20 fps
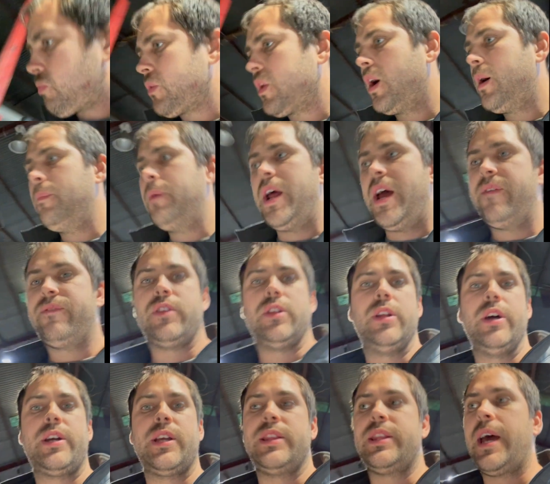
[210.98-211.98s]
gonna have to
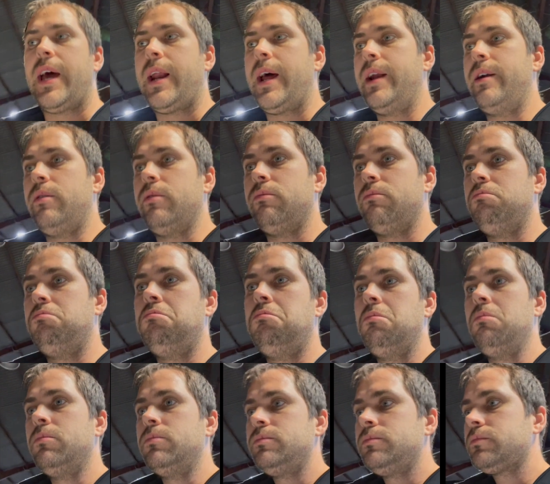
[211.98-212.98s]
look at that. I don't
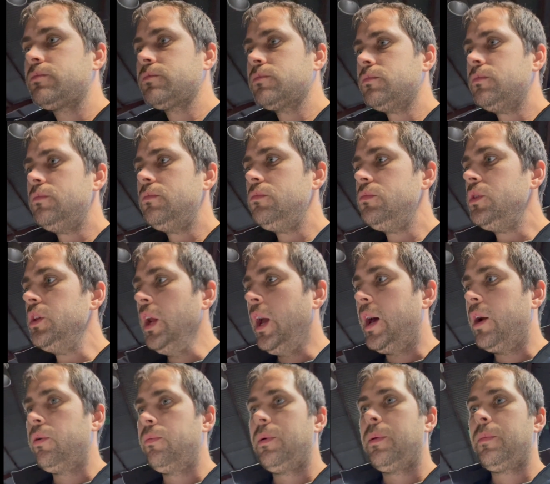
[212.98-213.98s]

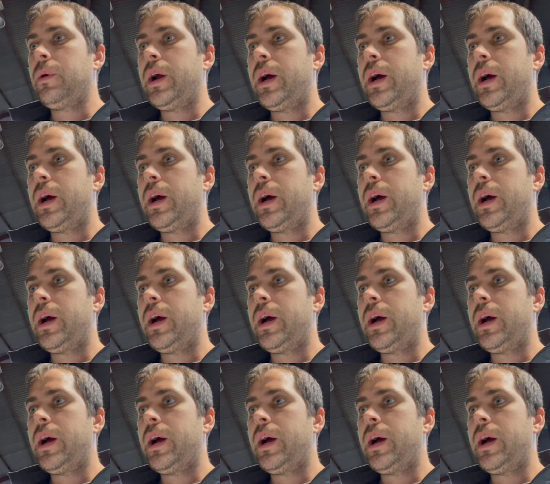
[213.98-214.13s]
remember